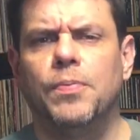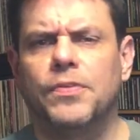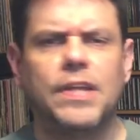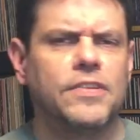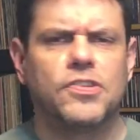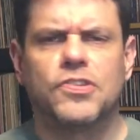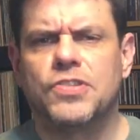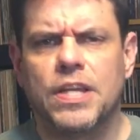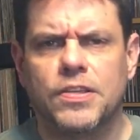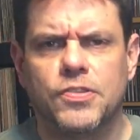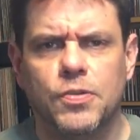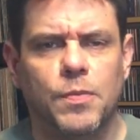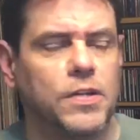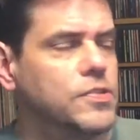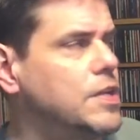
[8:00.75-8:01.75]
but that just takes too
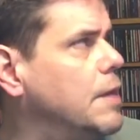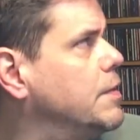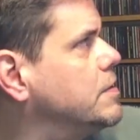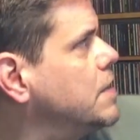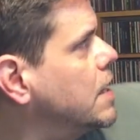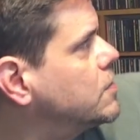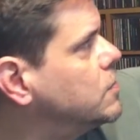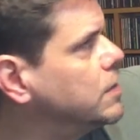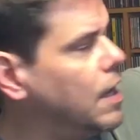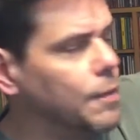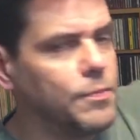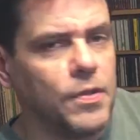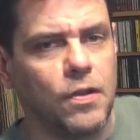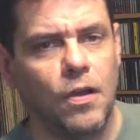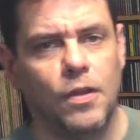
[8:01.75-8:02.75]
much time. It's actually up
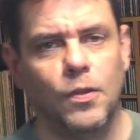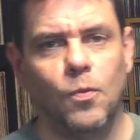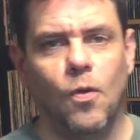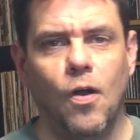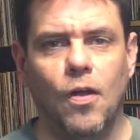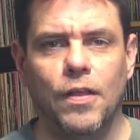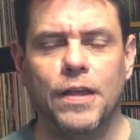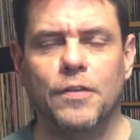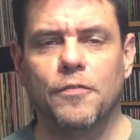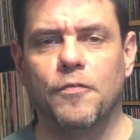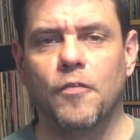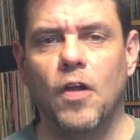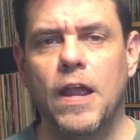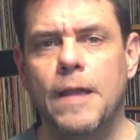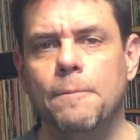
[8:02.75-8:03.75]
there on the wall in a
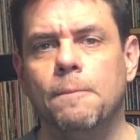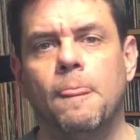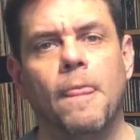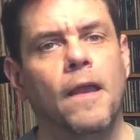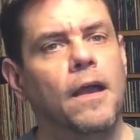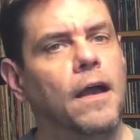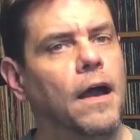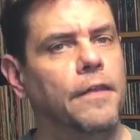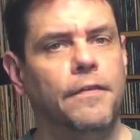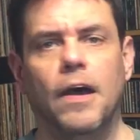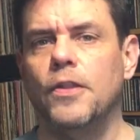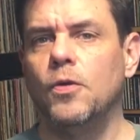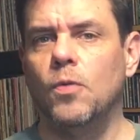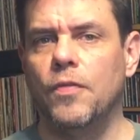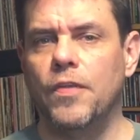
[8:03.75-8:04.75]
frame. Another
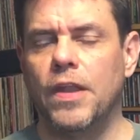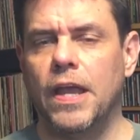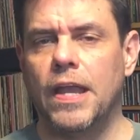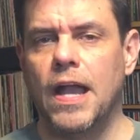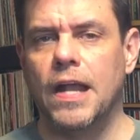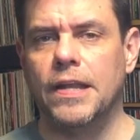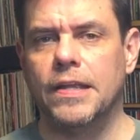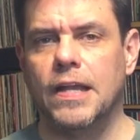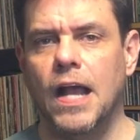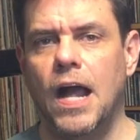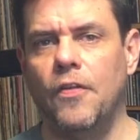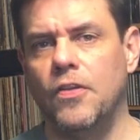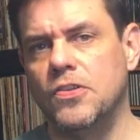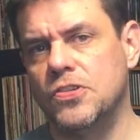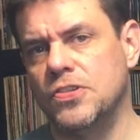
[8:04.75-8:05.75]
one that I got in
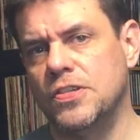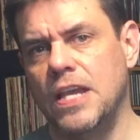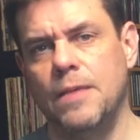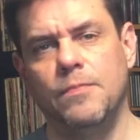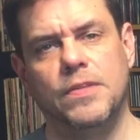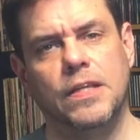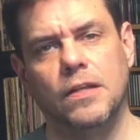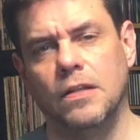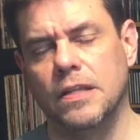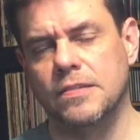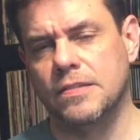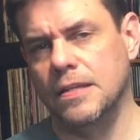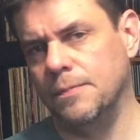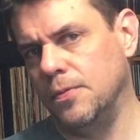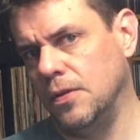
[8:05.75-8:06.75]
college, same deal as
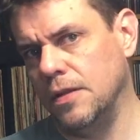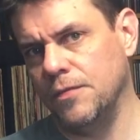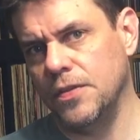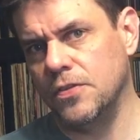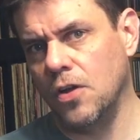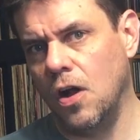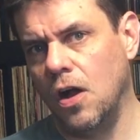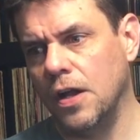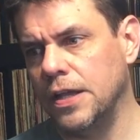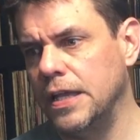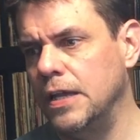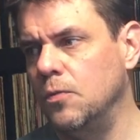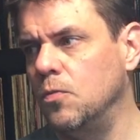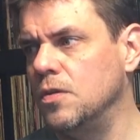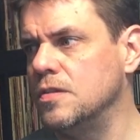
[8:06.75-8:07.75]
Temple of the Dog.
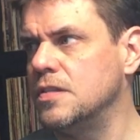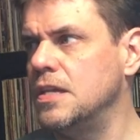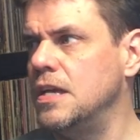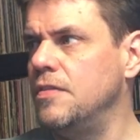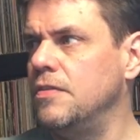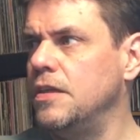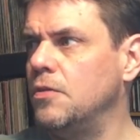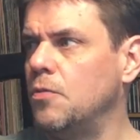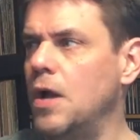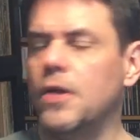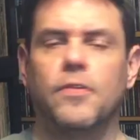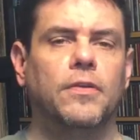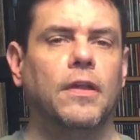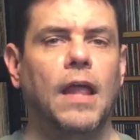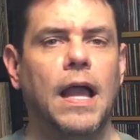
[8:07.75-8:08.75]
It was in the
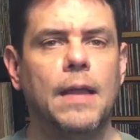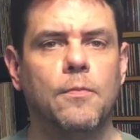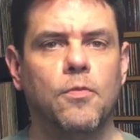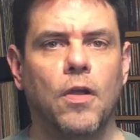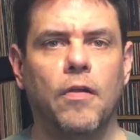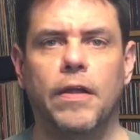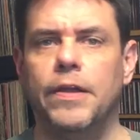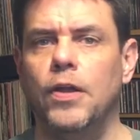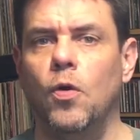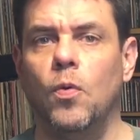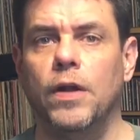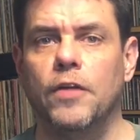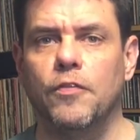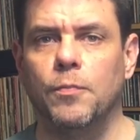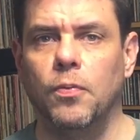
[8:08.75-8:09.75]
record library. No one
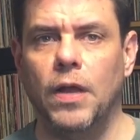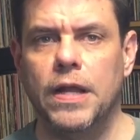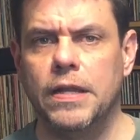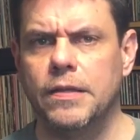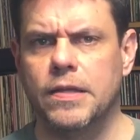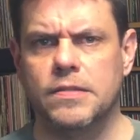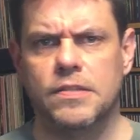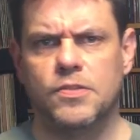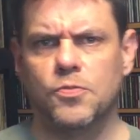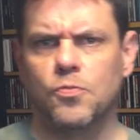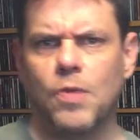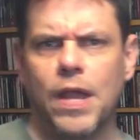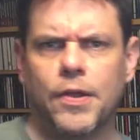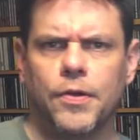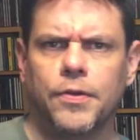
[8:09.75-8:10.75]
ever played it because it's a
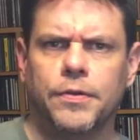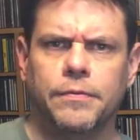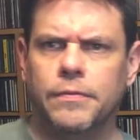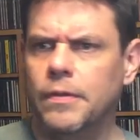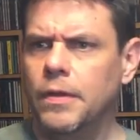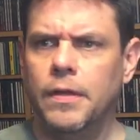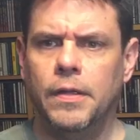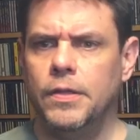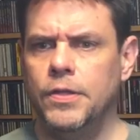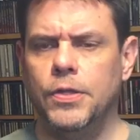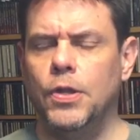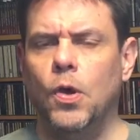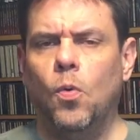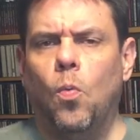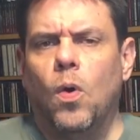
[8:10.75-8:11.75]
record. You
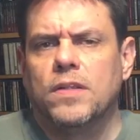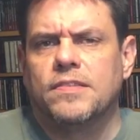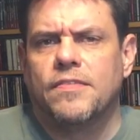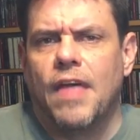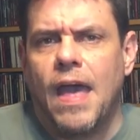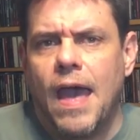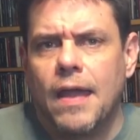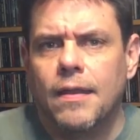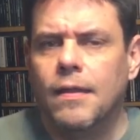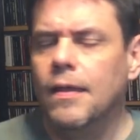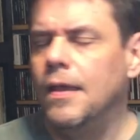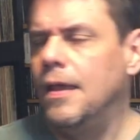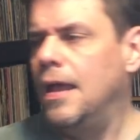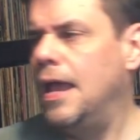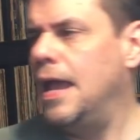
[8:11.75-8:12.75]
know, what's that?
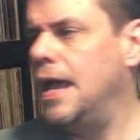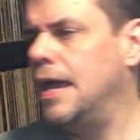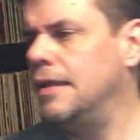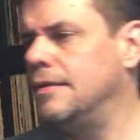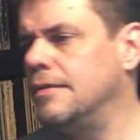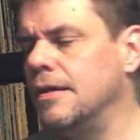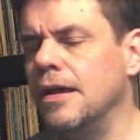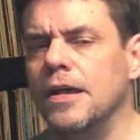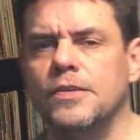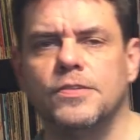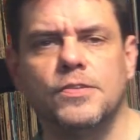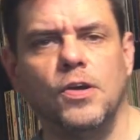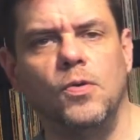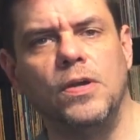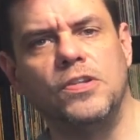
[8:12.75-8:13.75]
And uh,
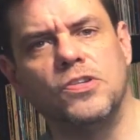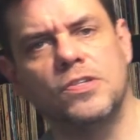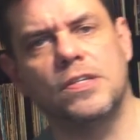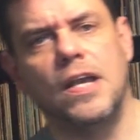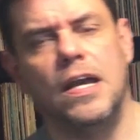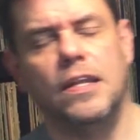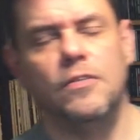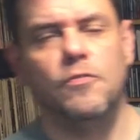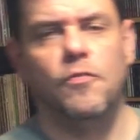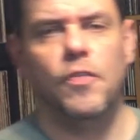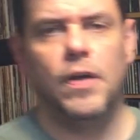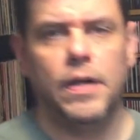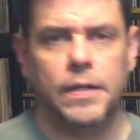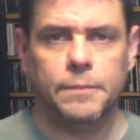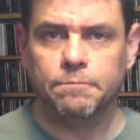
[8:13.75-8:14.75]
so it just kind of
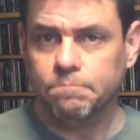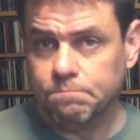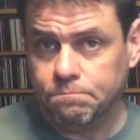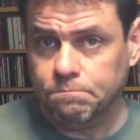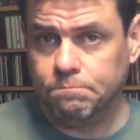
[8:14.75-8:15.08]
um,